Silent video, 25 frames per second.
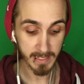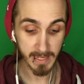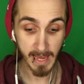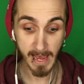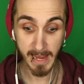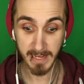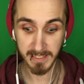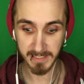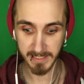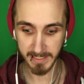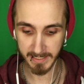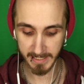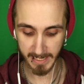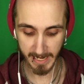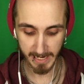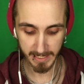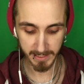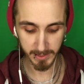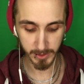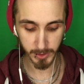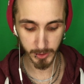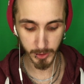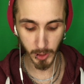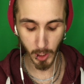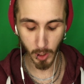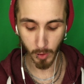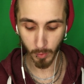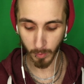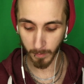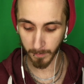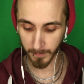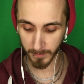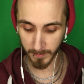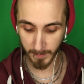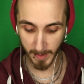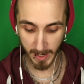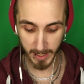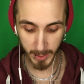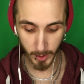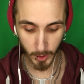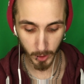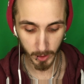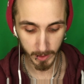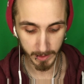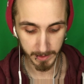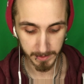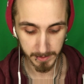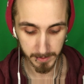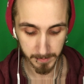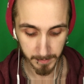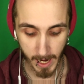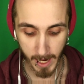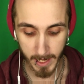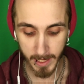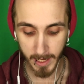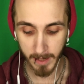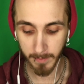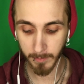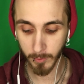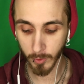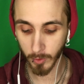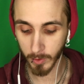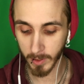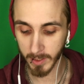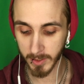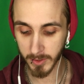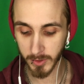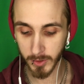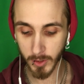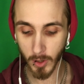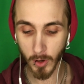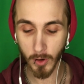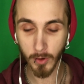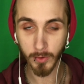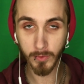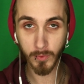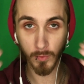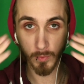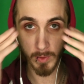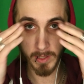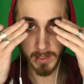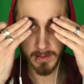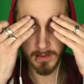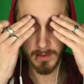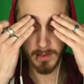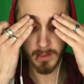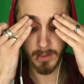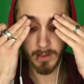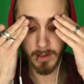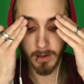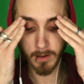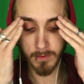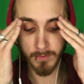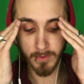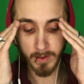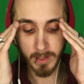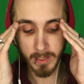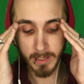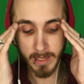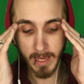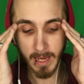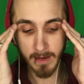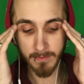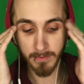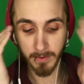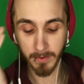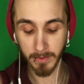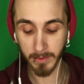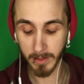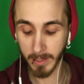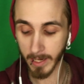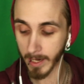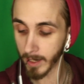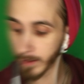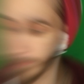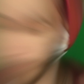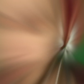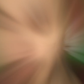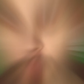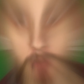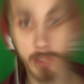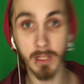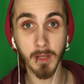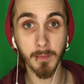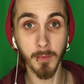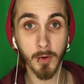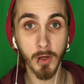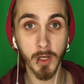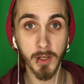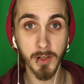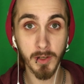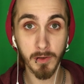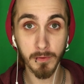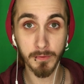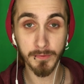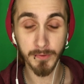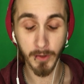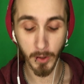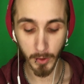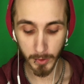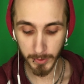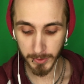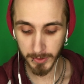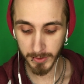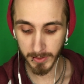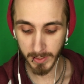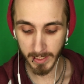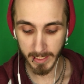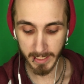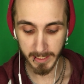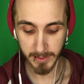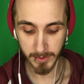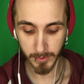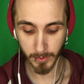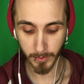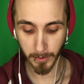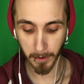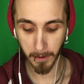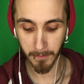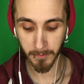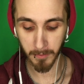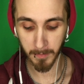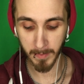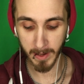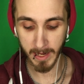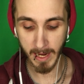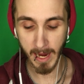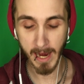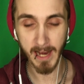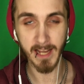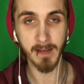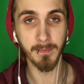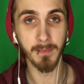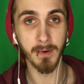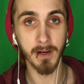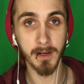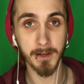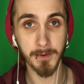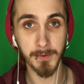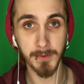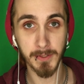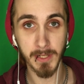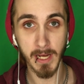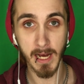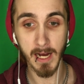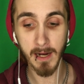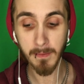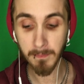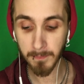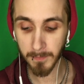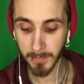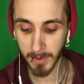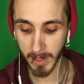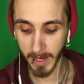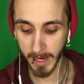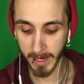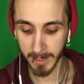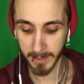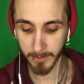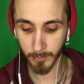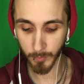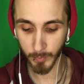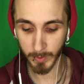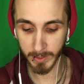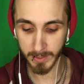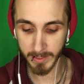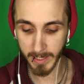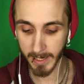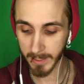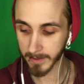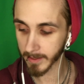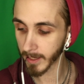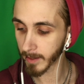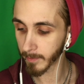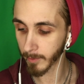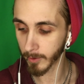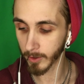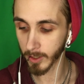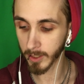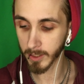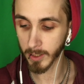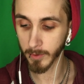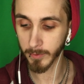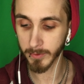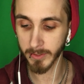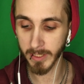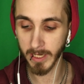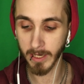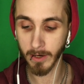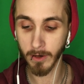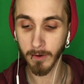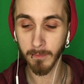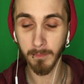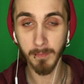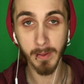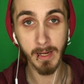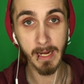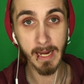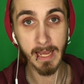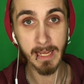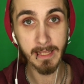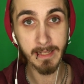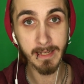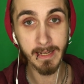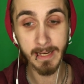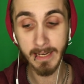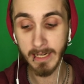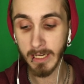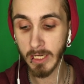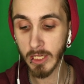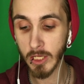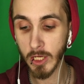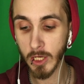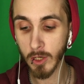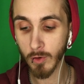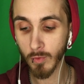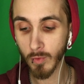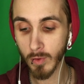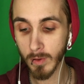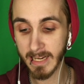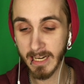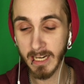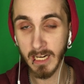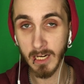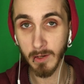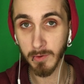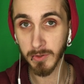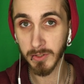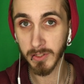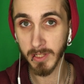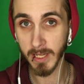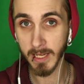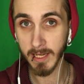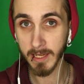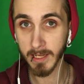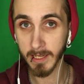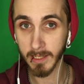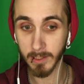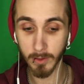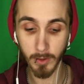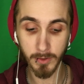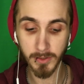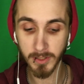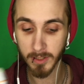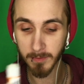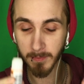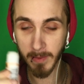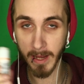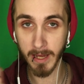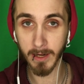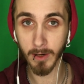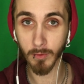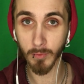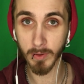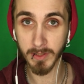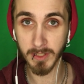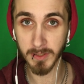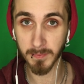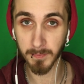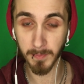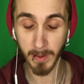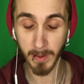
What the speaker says: Yes indeed. So my darlings, I am gonna start with covering everything up. What I'm gonna do first is to cover my eyebrows up, and with that I'm gonna use a completely new glue stick. It doesn't matter which